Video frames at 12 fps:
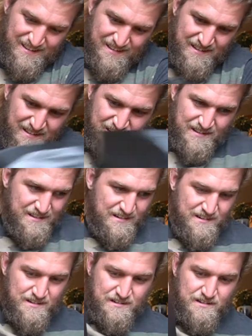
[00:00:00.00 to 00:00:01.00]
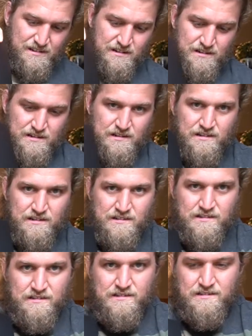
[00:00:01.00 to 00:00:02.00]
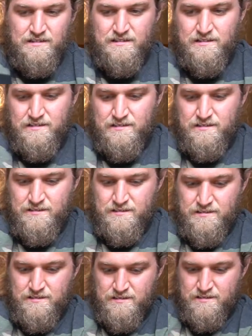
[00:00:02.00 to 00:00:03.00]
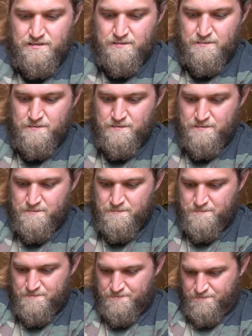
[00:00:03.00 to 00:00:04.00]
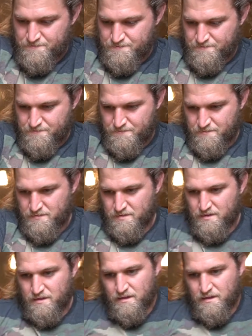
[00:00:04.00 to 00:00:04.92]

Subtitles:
Nothing is said.